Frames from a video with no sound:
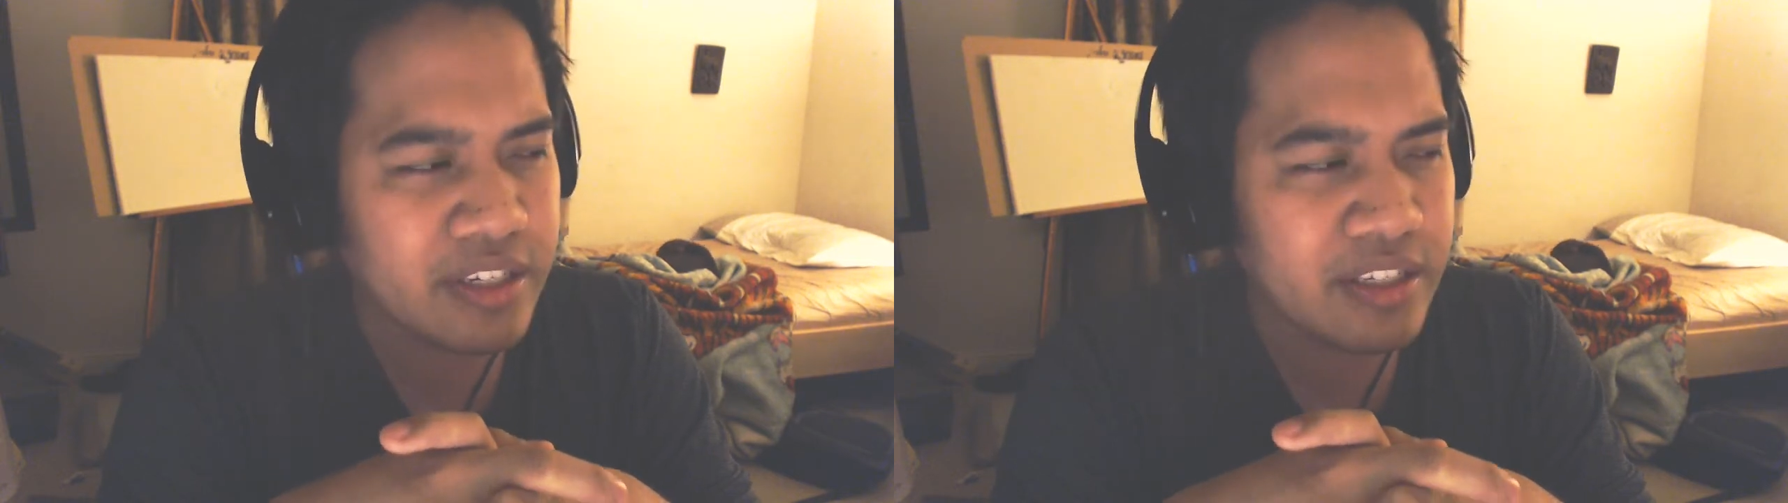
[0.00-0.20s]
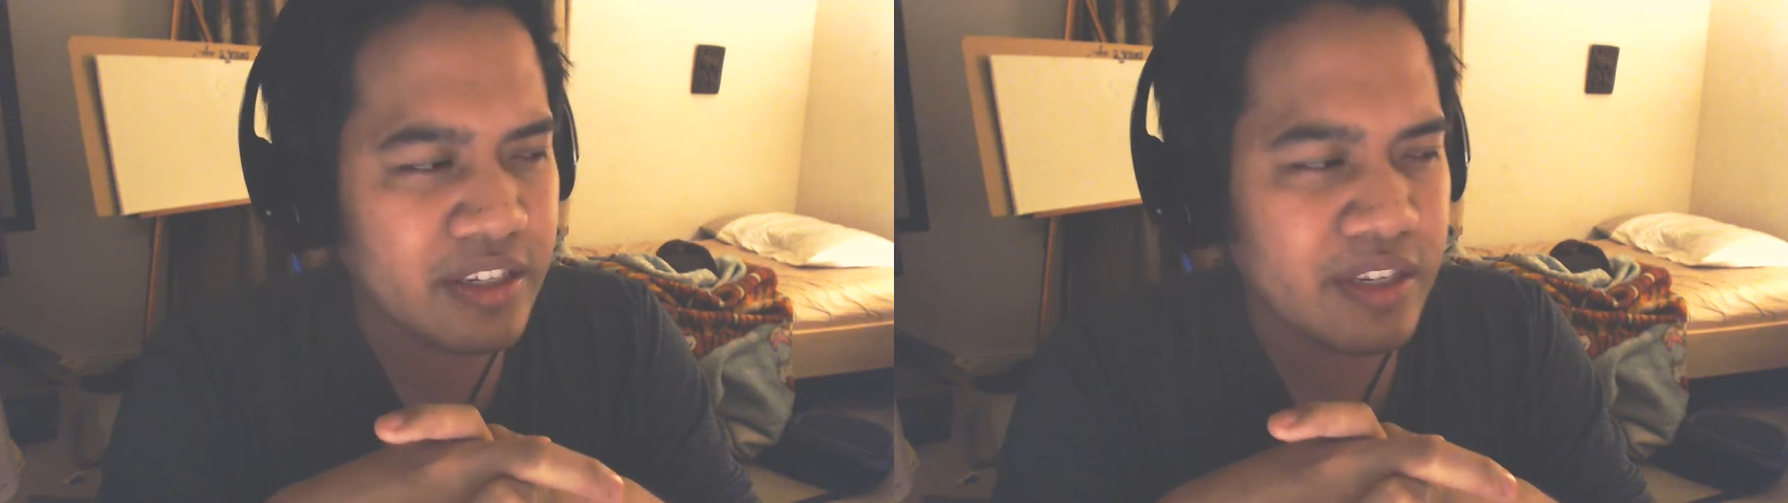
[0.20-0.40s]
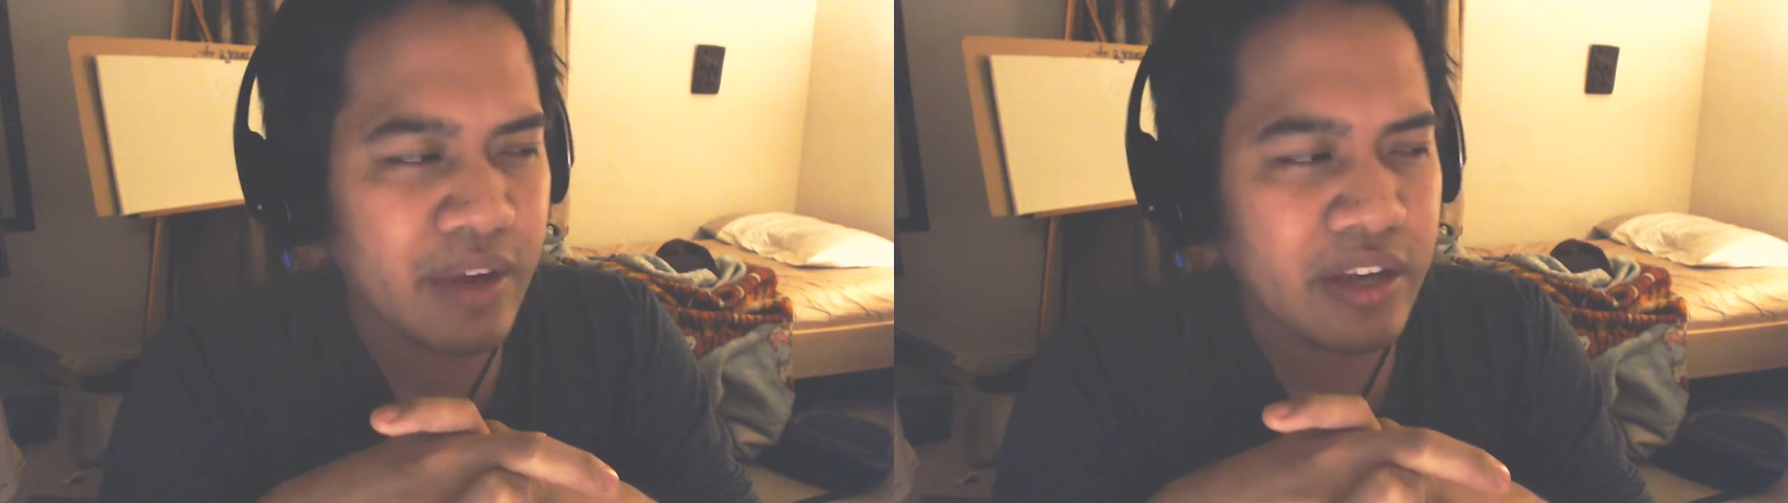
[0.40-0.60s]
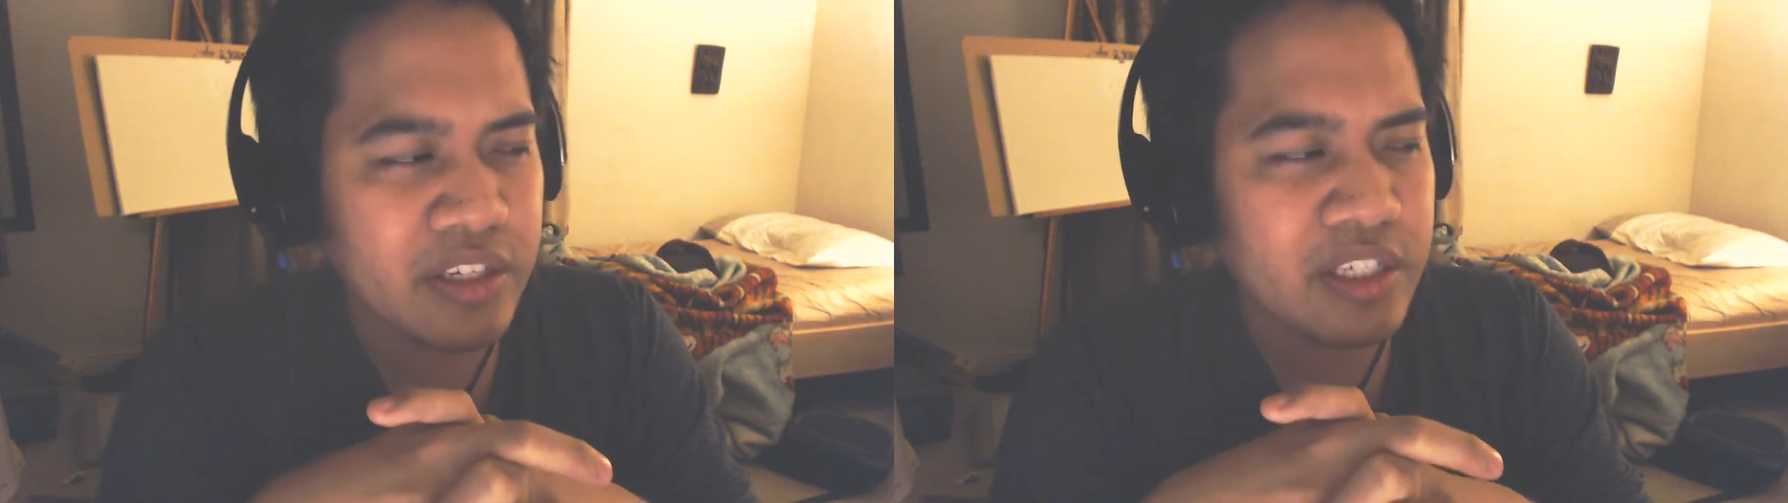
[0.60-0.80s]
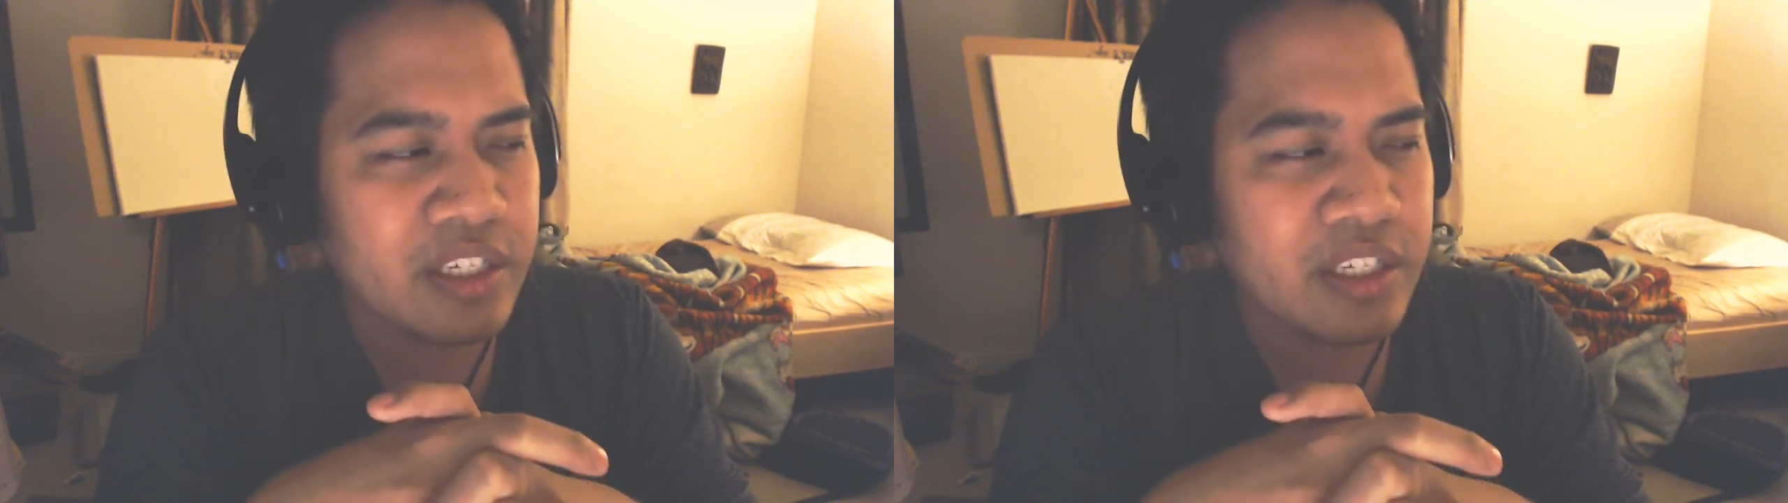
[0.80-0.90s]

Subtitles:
and disadvantages